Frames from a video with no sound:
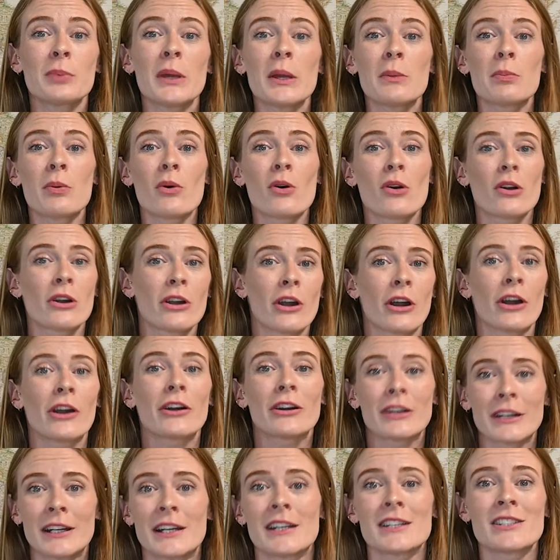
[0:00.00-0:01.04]
people
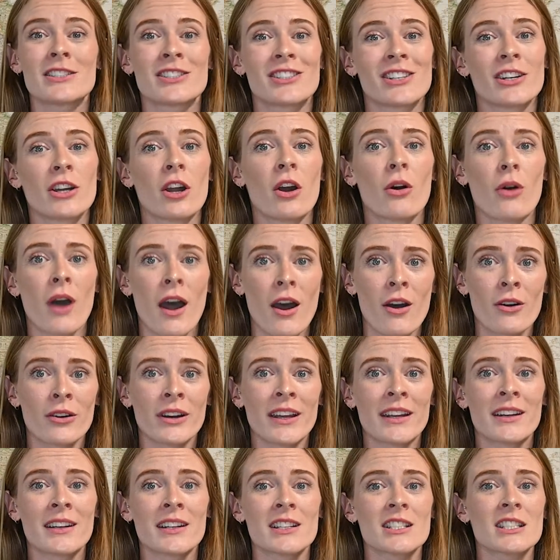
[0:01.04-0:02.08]
courage to go out
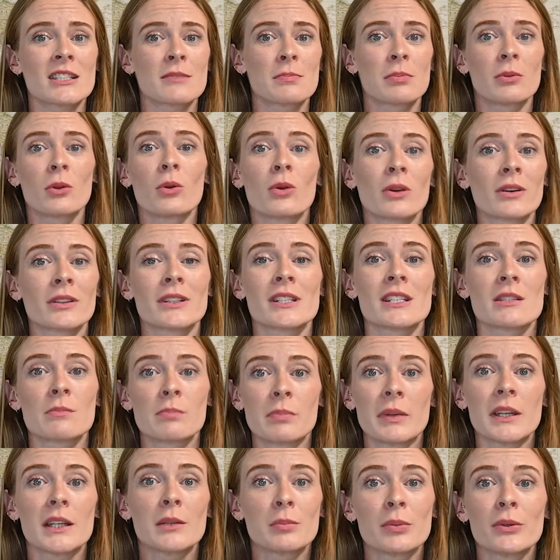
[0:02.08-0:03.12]
and explore this
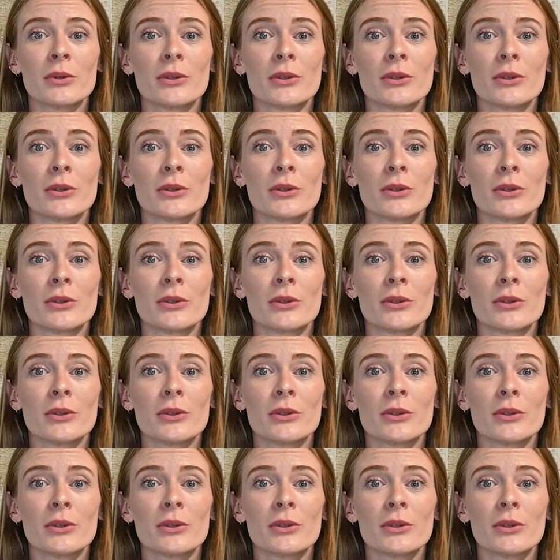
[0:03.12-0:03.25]
big,